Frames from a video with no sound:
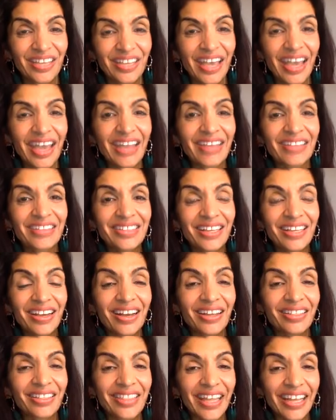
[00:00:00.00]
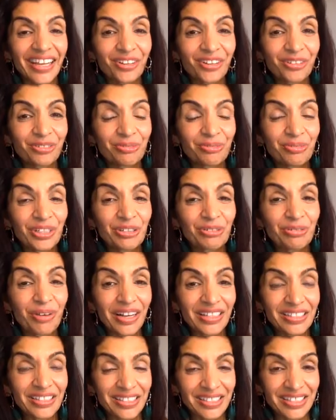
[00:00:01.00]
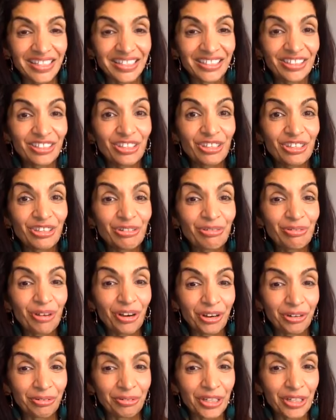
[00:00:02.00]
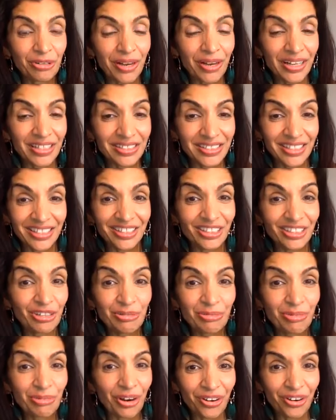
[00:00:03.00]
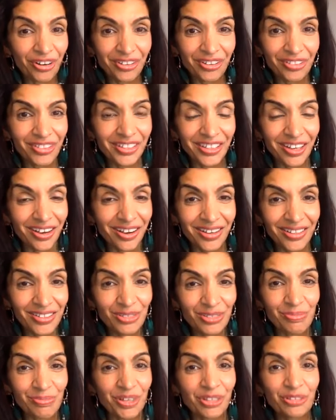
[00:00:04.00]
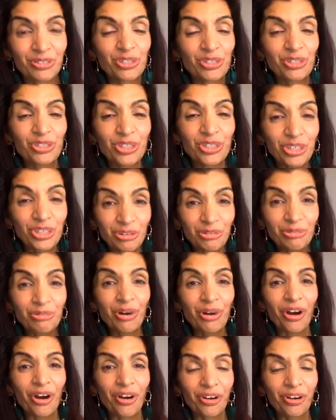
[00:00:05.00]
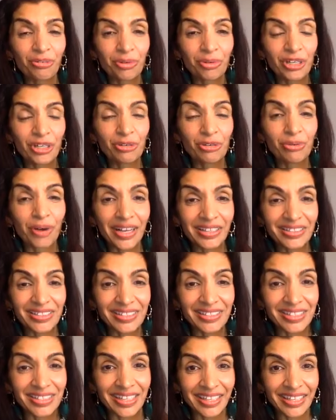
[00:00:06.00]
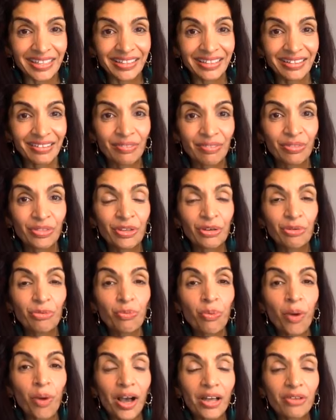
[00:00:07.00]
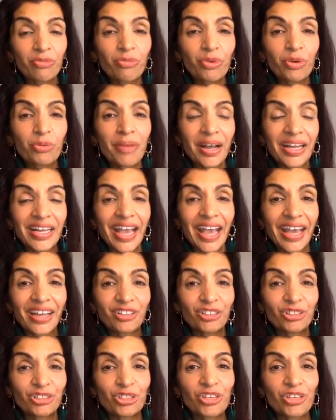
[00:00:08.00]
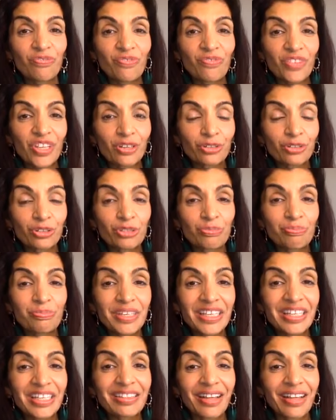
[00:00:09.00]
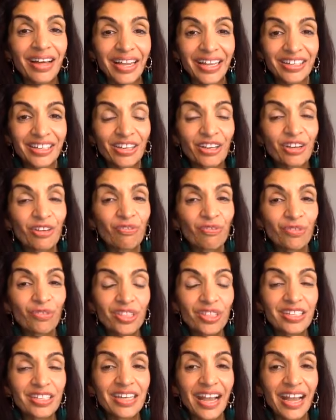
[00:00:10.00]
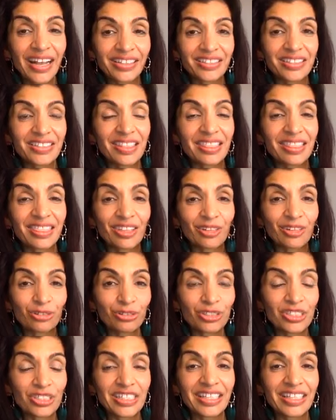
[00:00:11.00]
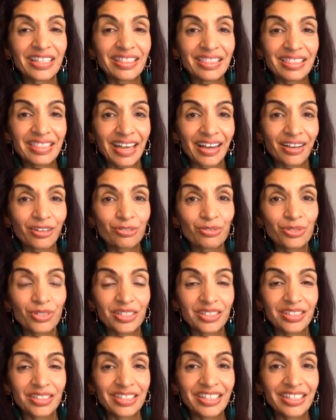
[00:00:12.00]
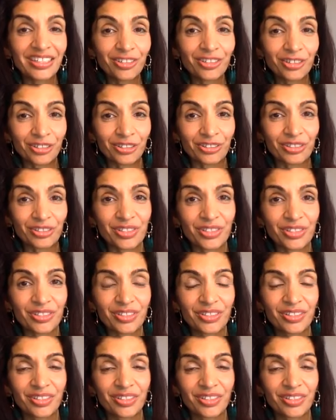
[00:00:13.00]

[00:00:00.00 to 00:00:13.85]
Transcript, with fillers: And they are requesting, you are requesting, you are the cosmos, you are requesting what will my energy field be like for the next 13,000 years